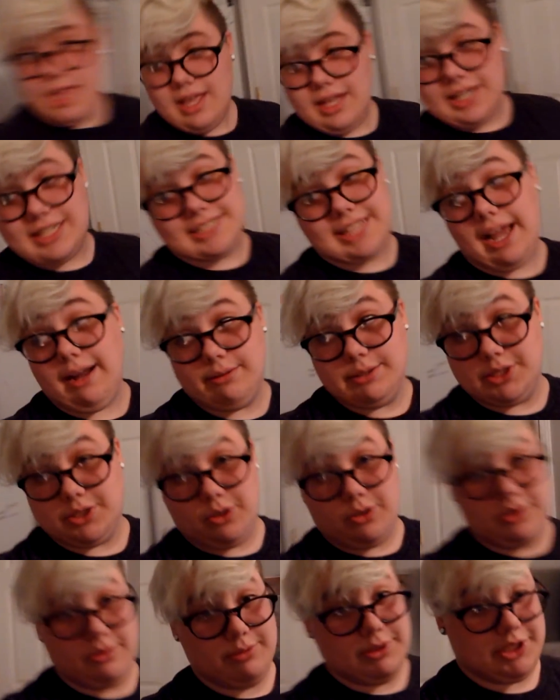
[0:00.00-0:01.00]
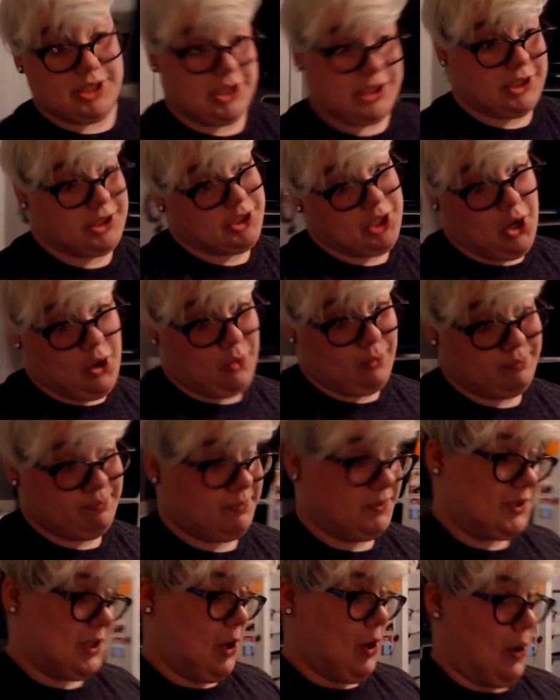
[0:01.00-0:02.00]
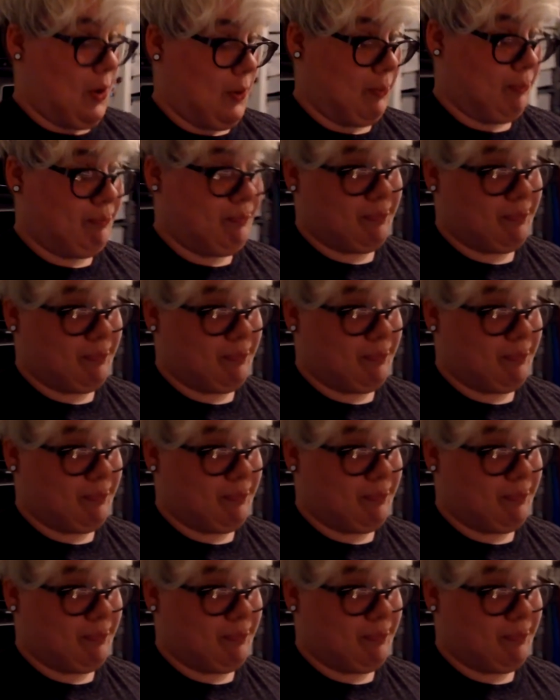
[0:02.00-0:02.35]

Because I was told it was going to snow, so